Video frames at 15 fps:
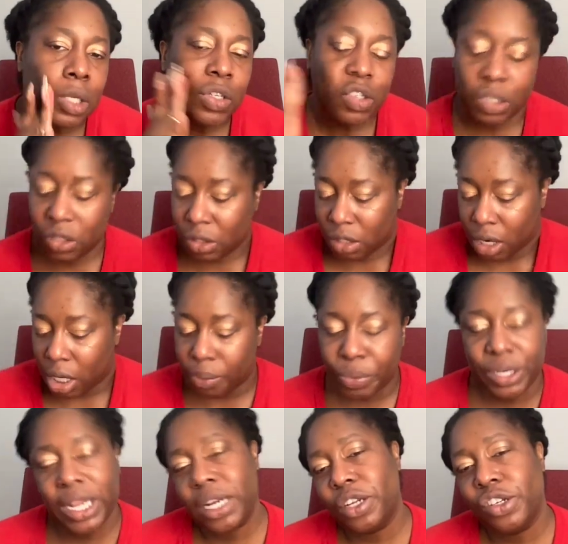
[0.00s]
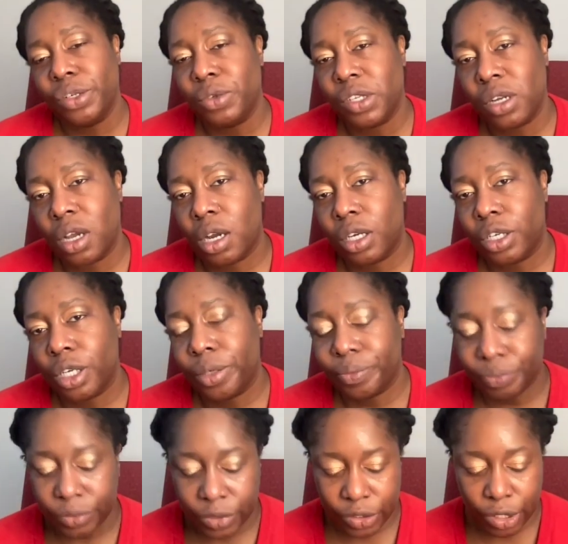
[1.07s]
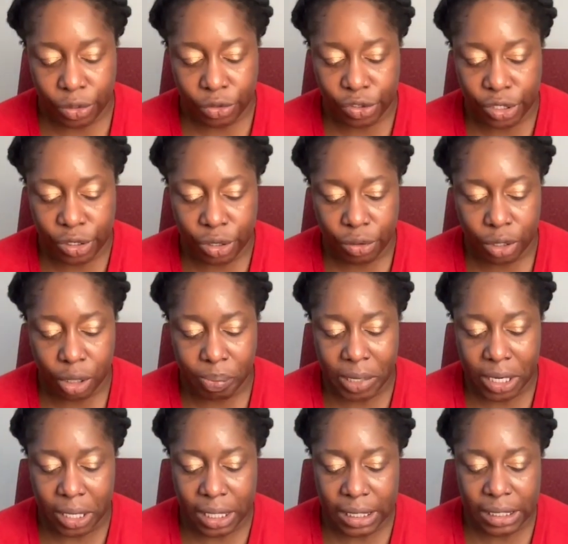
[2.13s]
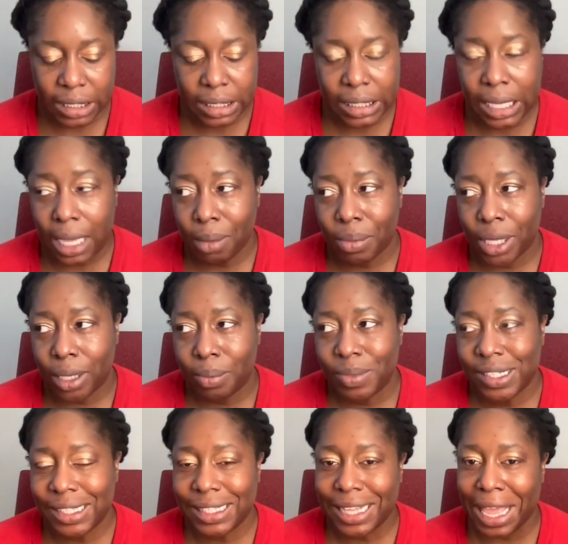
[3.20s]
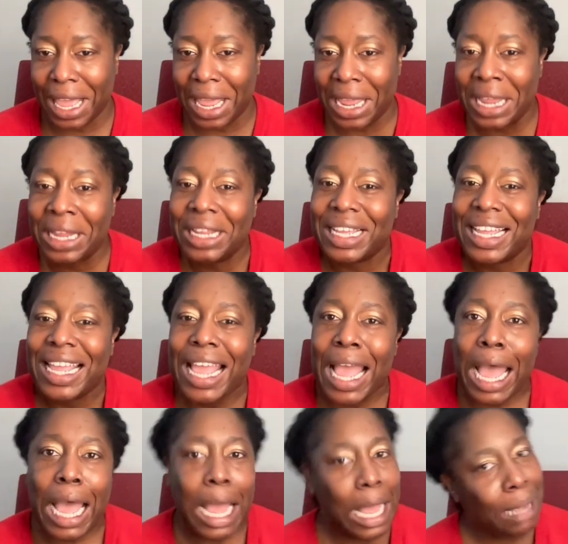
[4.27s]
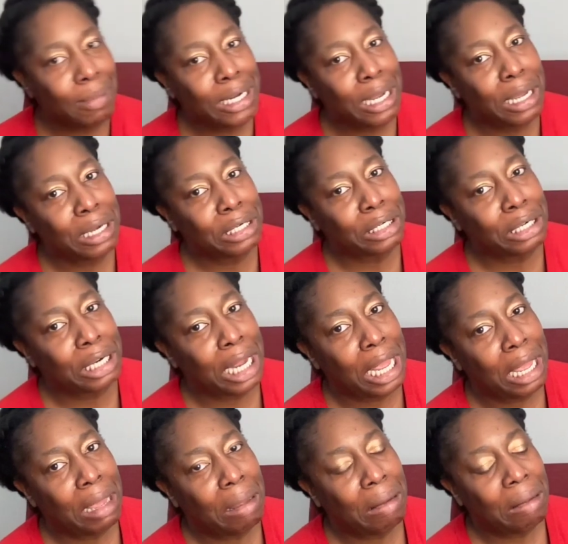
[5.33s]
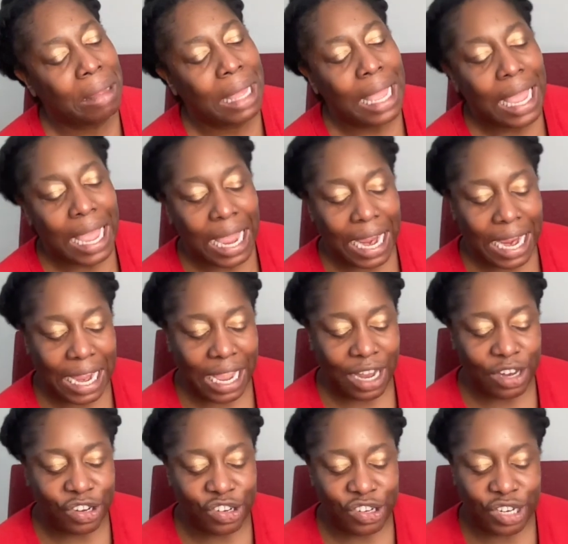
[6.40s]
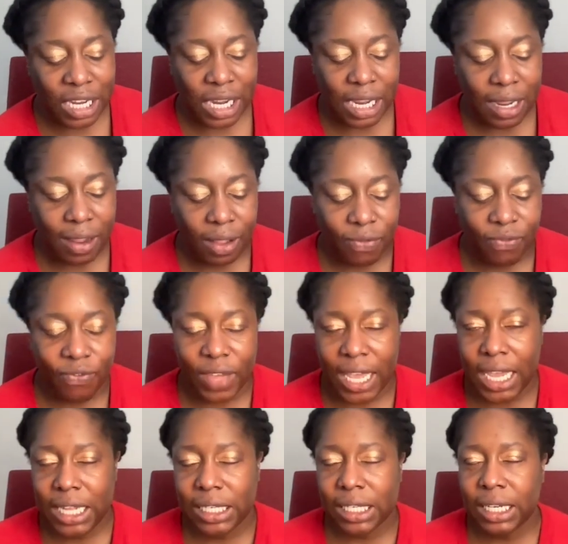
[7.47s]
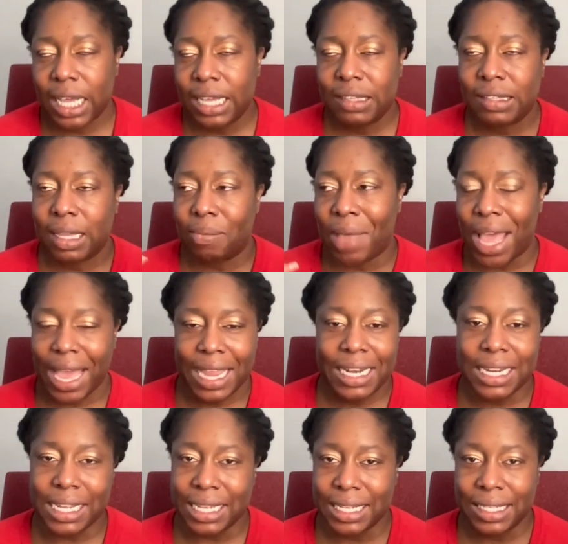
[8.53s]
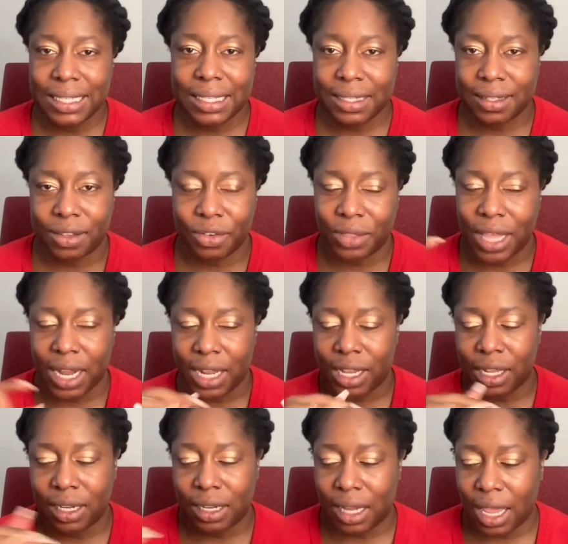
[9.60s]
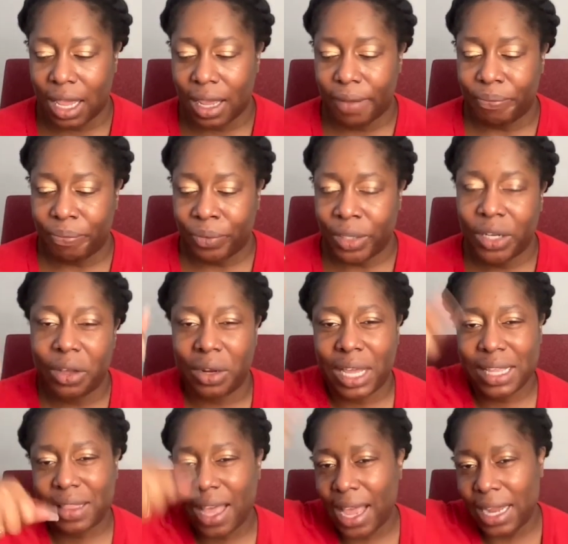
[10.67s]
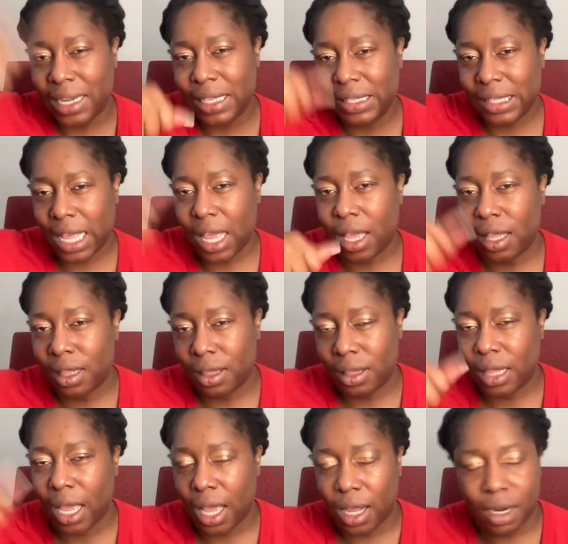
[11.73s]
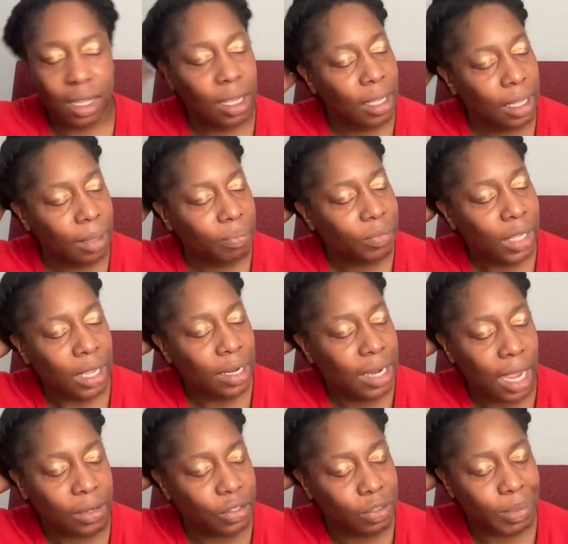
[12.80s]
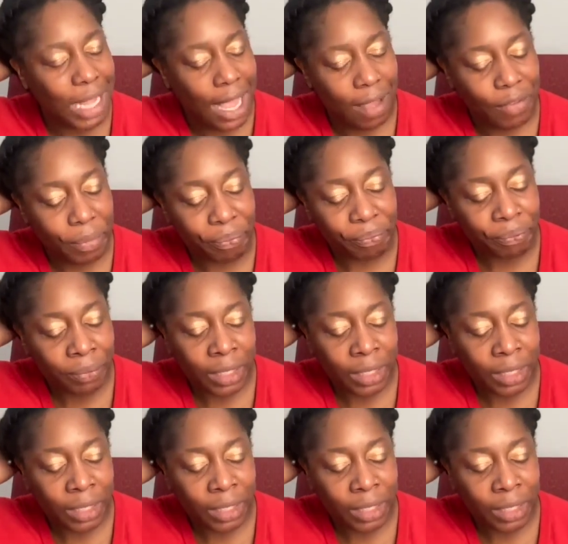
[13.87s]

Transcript: just started pretending she was a doctor. So she told her parents, yeah, bubs, like, I'm a doctor now. And she faked, like, some I Ds so that it, like, you know, like the I Ds that, that um, doctors be having.